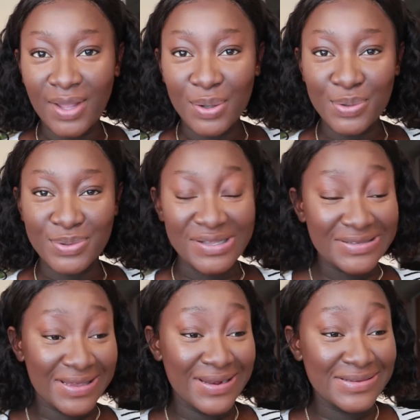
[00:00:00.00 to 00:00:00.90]
Oh, the
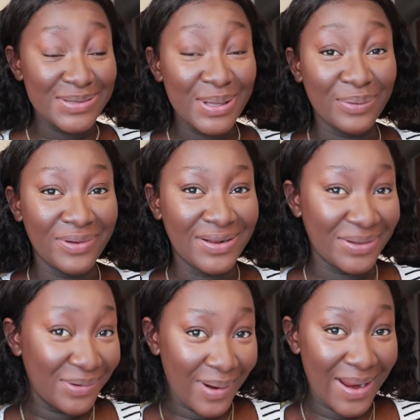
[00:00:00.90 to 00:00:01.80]
skin is looking really
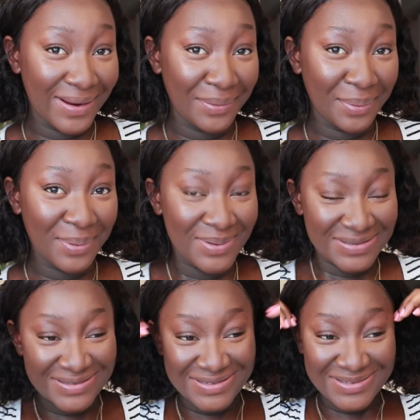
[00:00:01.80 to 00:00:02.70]
great. Who
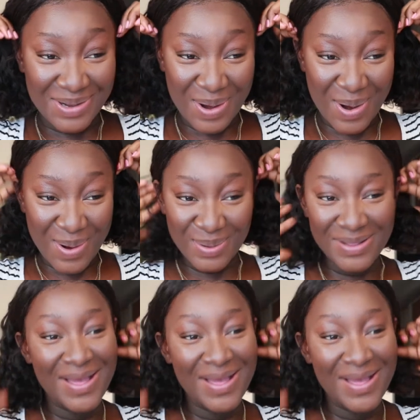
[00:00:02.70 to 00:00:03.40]
is this girl?